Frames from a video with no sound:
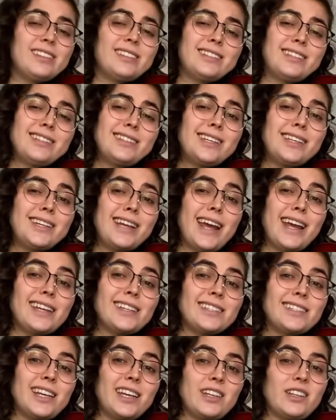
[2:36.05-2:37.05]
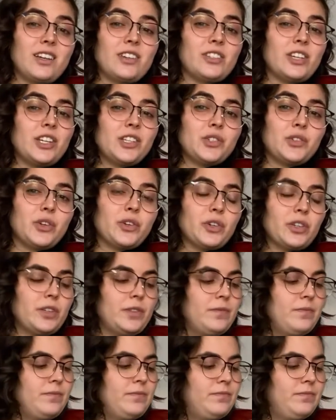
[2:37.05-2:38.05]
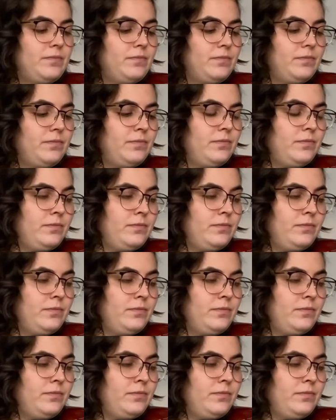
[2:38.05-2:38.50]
just a nice détaché stroke. And